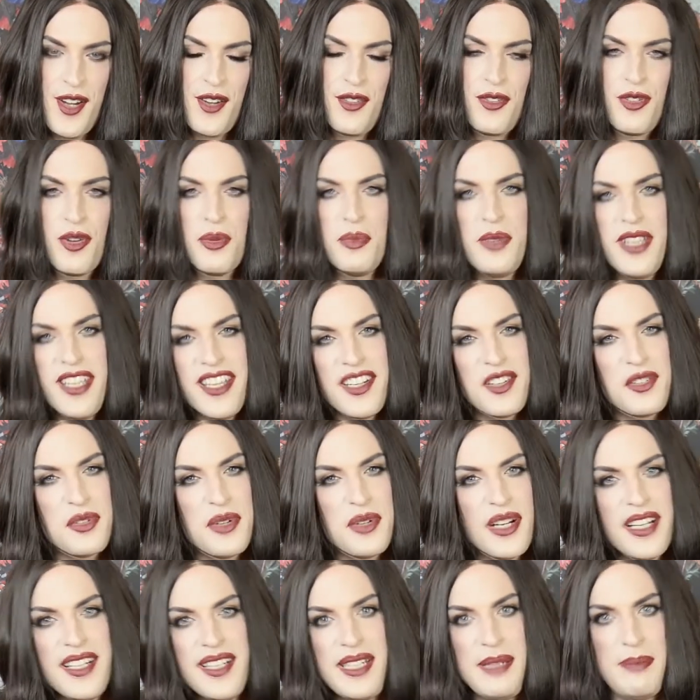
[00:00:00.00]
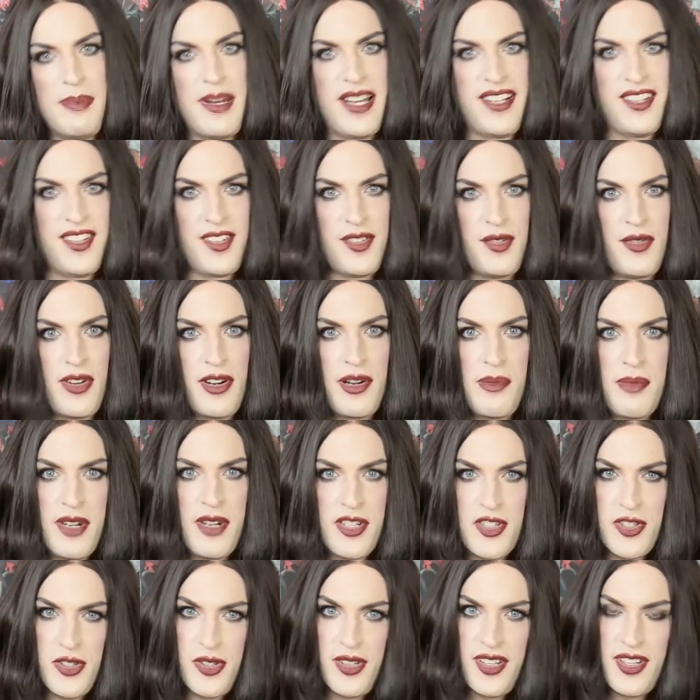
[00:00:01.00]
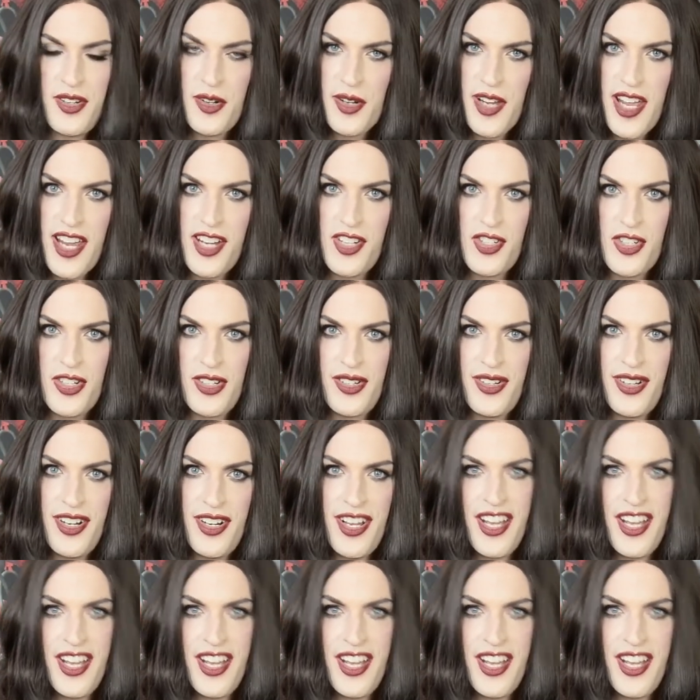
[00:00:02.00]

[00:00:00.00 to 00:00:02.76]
For me, it really depends very much on the occasion.